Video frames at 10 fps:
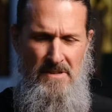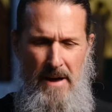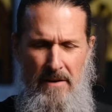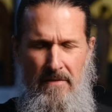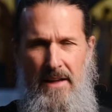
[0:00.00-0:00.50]
a
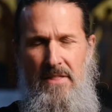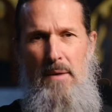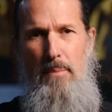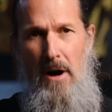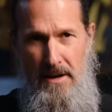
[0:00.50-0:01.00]
matter of fact, the
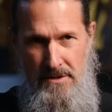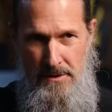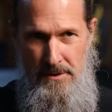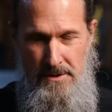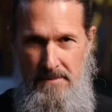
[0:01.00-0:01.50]

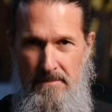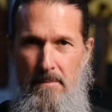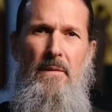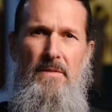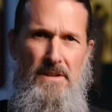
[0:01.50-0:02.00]
apostles,
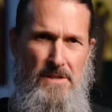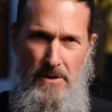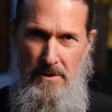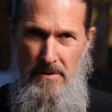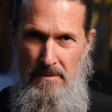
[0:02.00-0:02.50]
these aren't